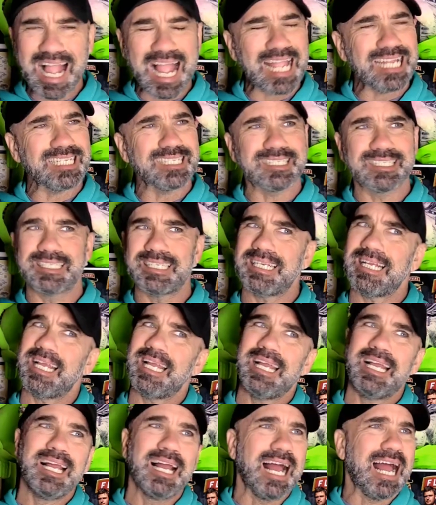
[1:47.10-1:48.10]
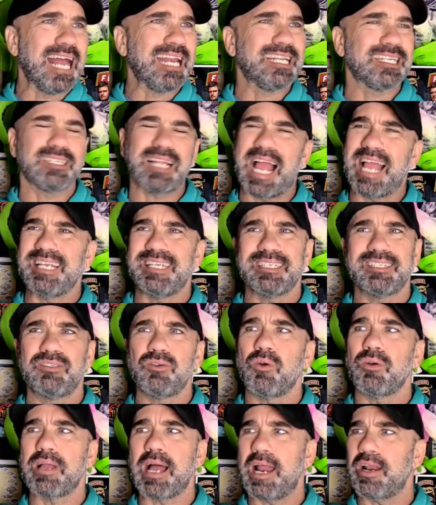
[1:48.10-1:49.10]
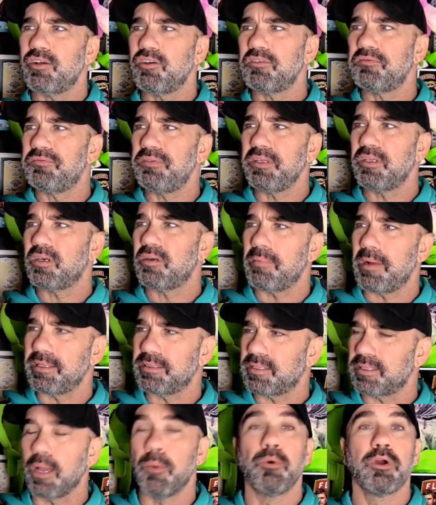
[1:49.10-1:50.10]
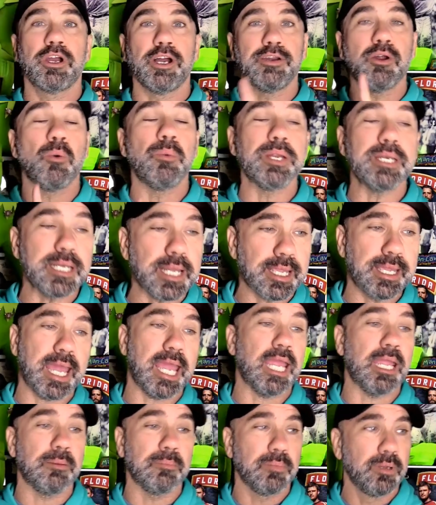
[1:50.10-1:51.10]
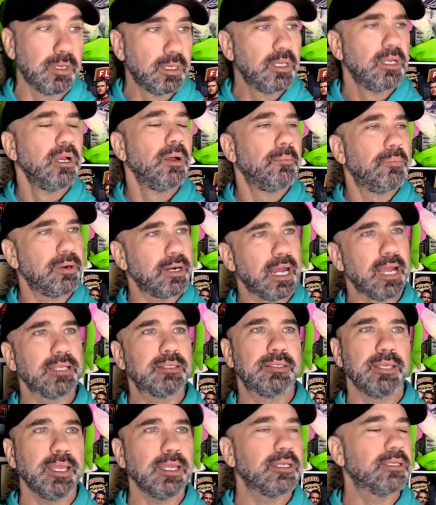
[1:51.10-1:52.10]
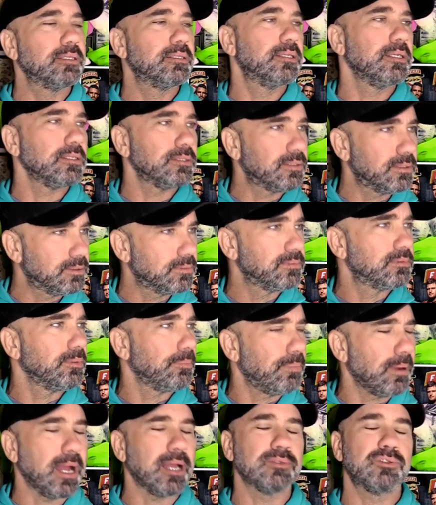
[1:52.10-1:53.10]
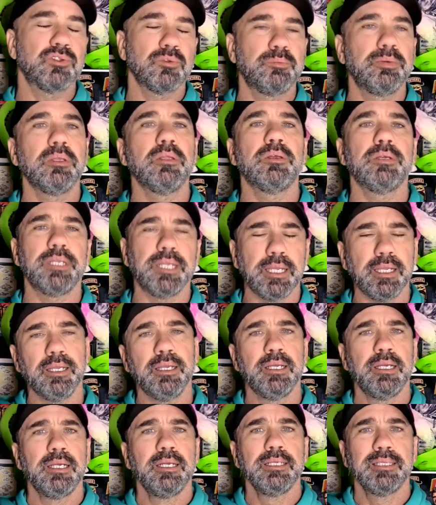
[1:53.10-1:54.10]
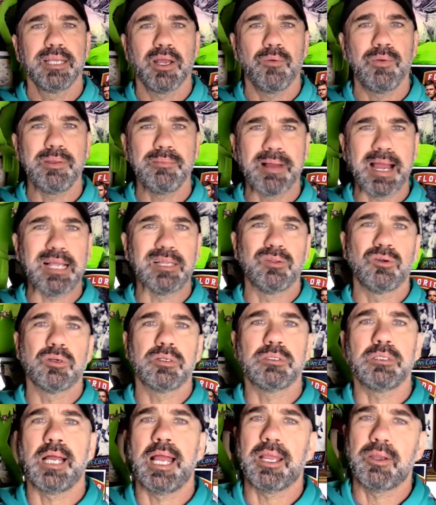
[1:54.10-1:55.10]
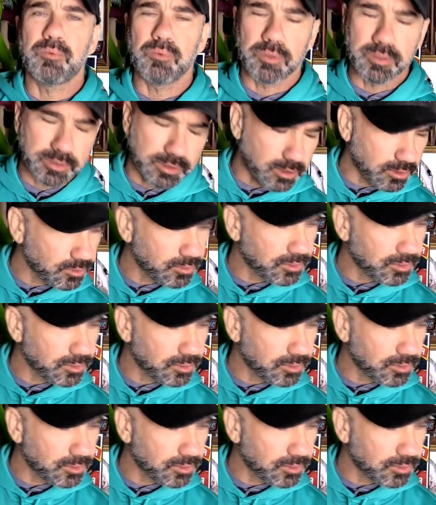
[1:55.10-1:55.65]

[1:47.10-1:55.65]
I just don't got a good feeling about this. We're going to win the game. But I think there's the possibility that we might look like we're going to